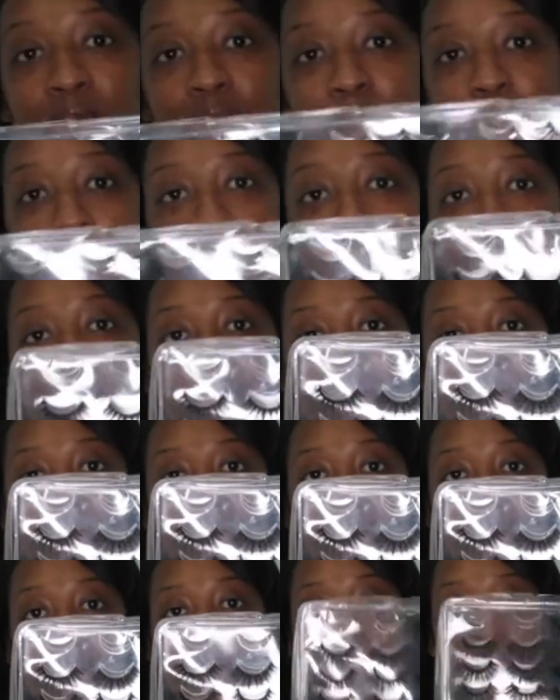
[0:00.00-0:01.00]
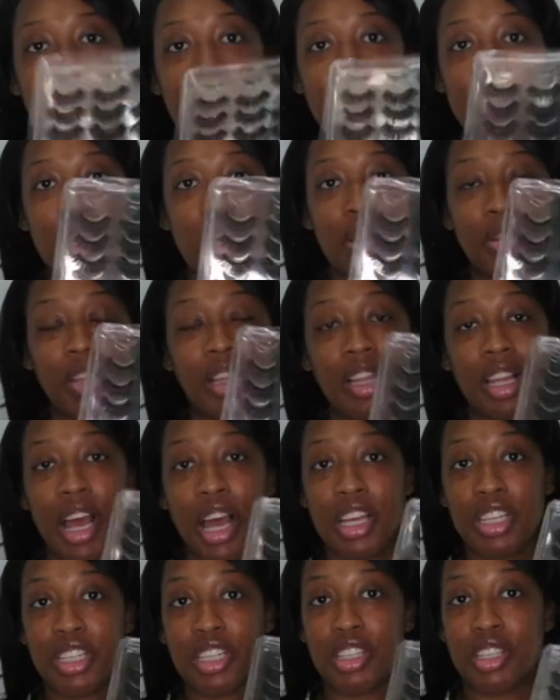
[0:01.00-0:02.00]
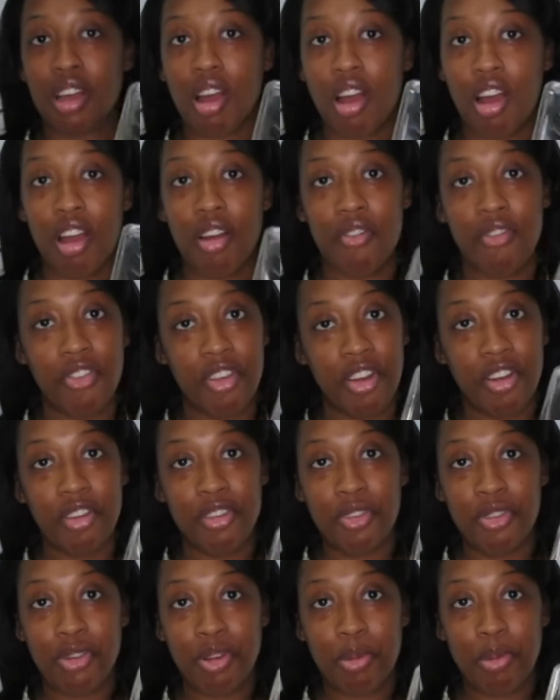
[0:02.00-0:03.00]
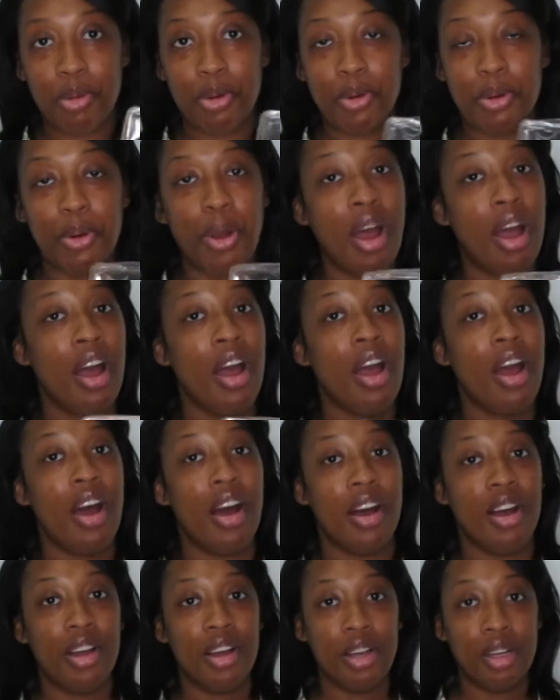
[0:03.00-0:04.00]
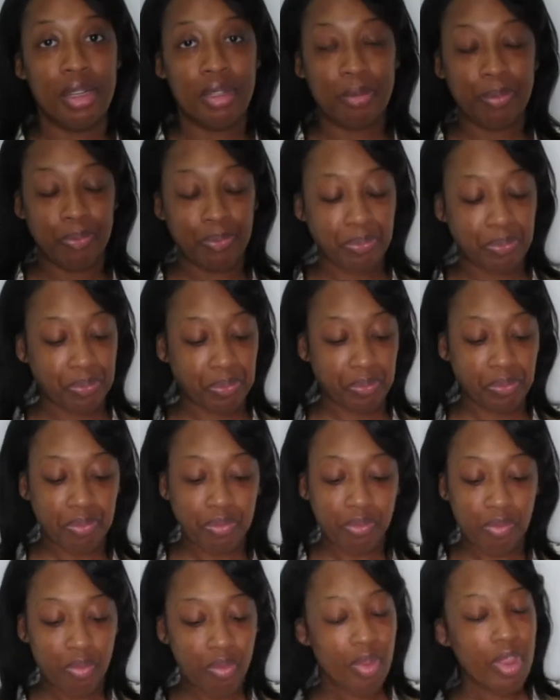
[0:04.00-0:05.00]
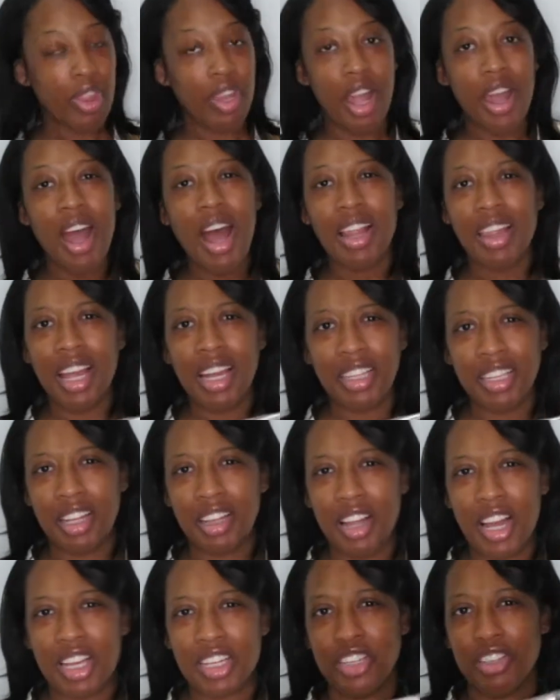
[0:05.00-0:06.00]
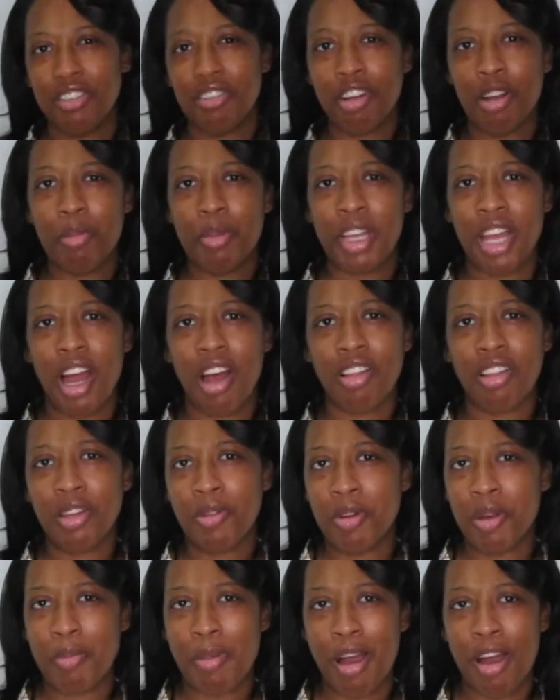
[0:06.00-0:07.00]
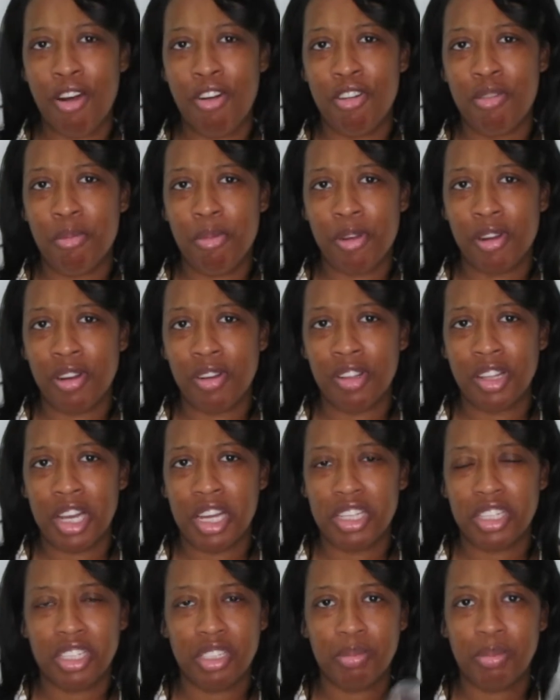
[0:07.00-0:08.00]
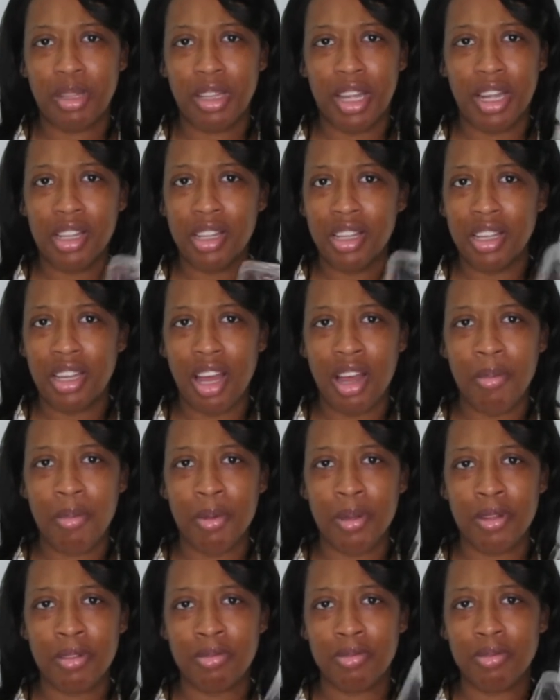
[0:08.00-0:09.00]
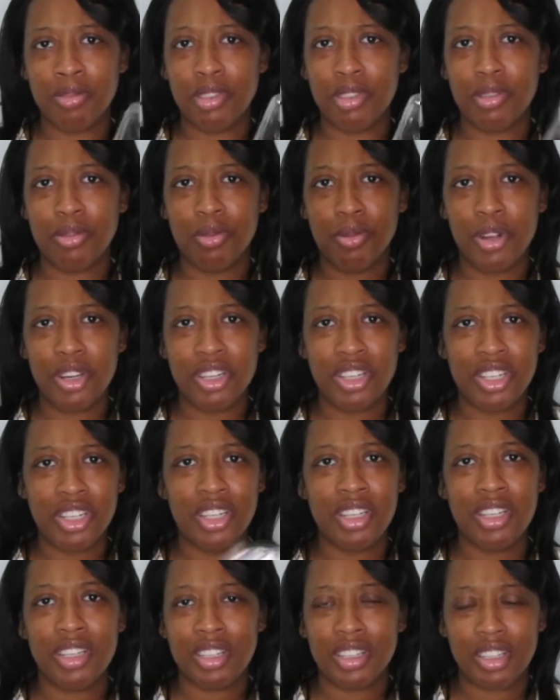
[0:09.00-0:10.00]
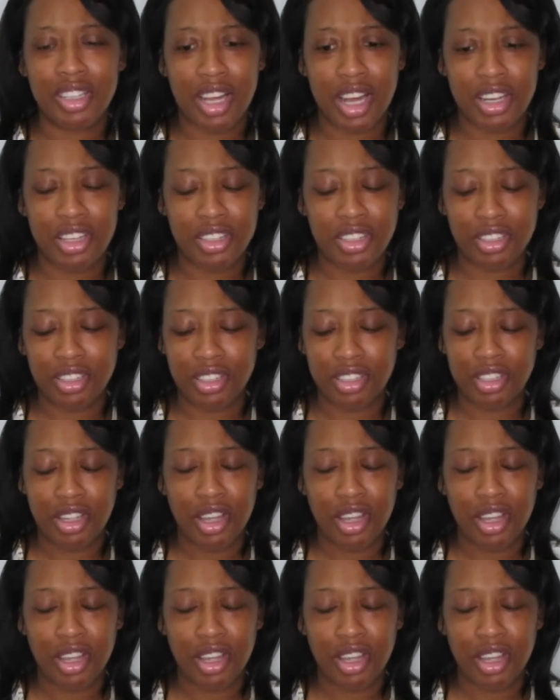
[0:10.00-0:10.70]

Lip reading: quite a few of them, so the lashes are very durable. I like their lashes. Normally I only wear my own brand of lashes, but lately I've been wearing SHEIN's lashes.